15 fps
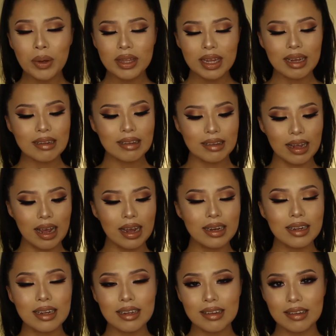with that
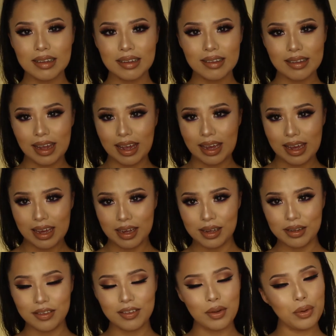said, is this a
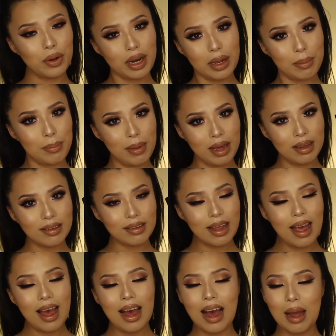hit or a miss?
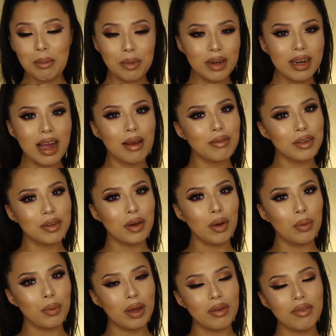I'm gonna have to
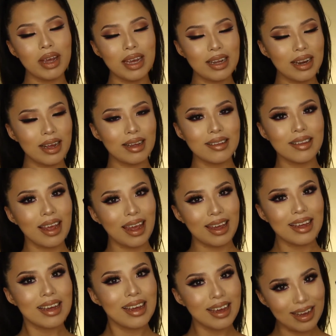go with it is
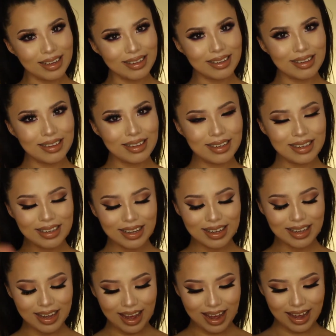a hit.
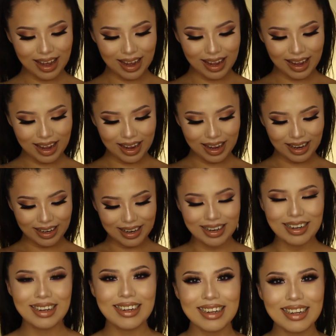Yay!
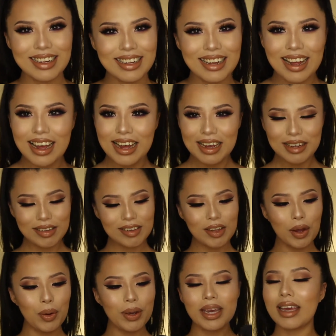
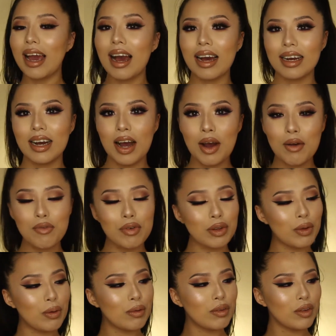So yeah, for
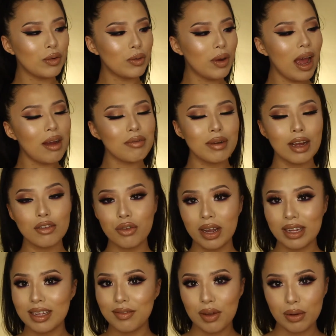those who have not
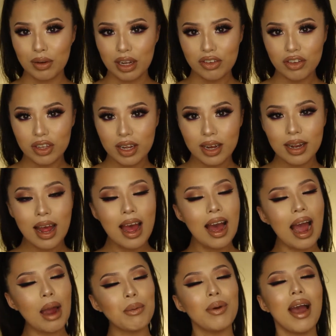tried this foundation yet,
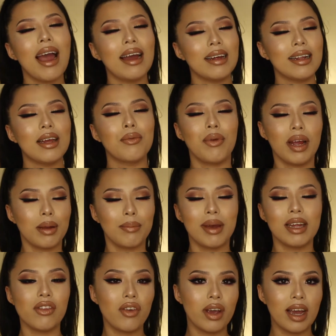I will highly
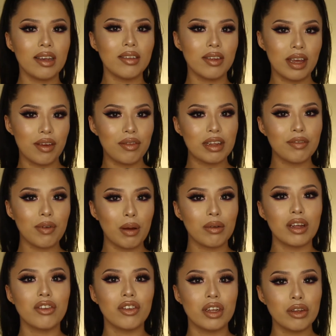recommend you guys to give this
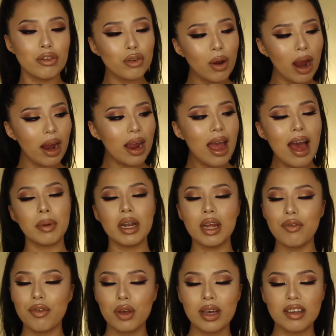foundation a try. But
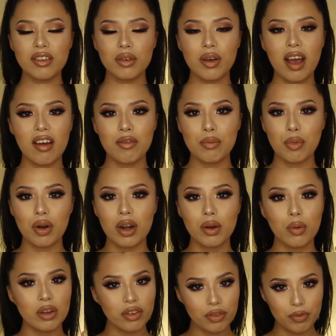if you guys do have more
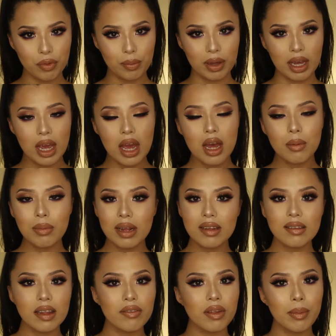questions for me, please
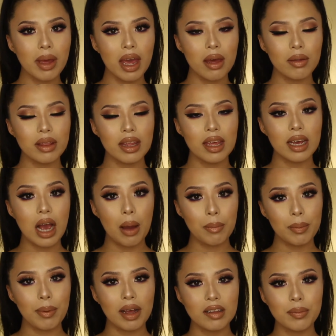leave in the
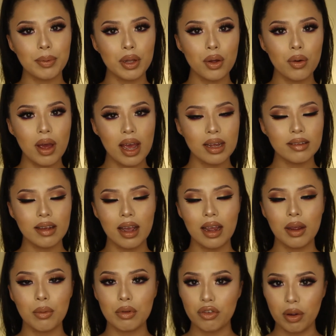comment box below, and
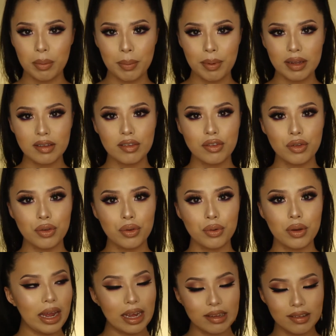I will try my best to
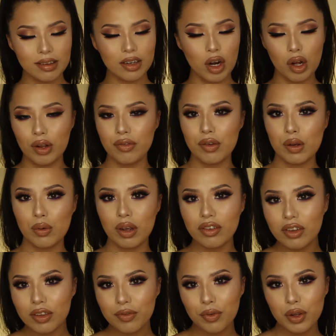answer all of your
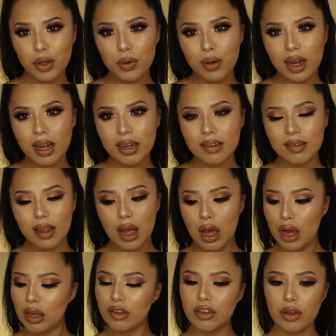questions for you guys.
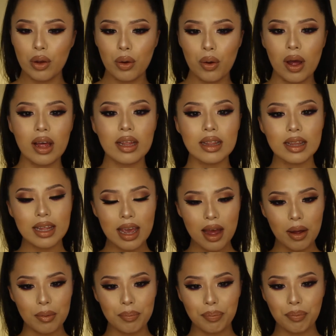So
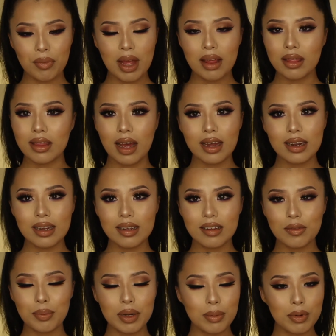yeah, that
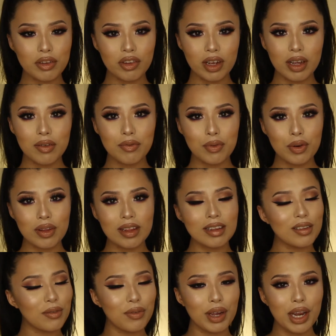is pretty much it for
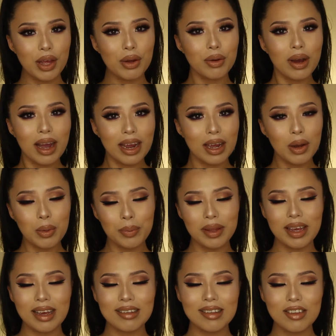this video. I hope that
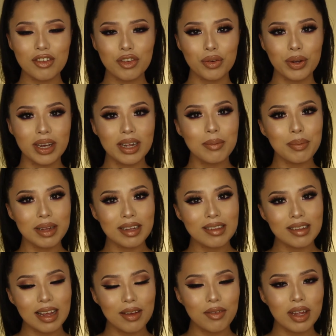you guys enjoy it. Please
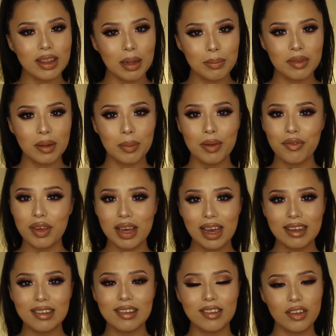give it a thumbs up if you
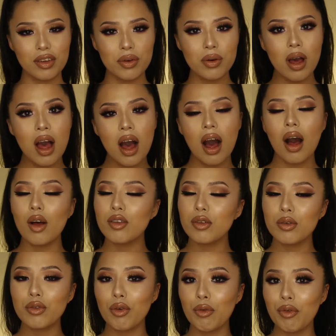guys do.
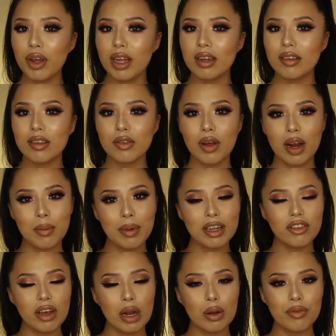Also, don't forget to subscribe to my
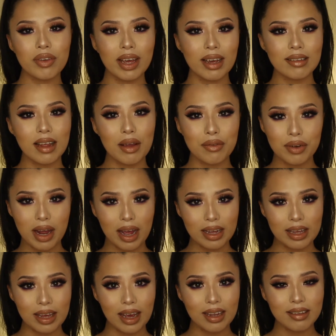channel if you guys have
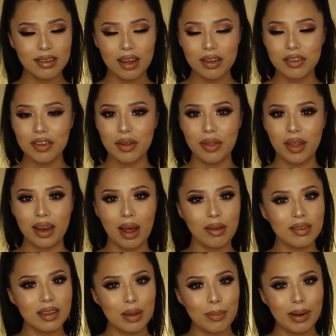not yet. Until then, I'll
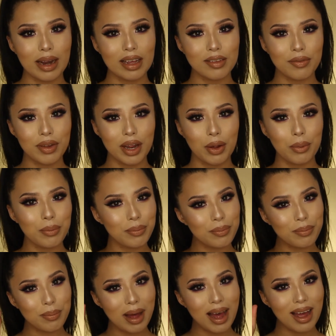see you in my next video.
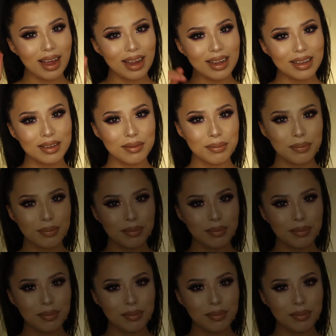Bye!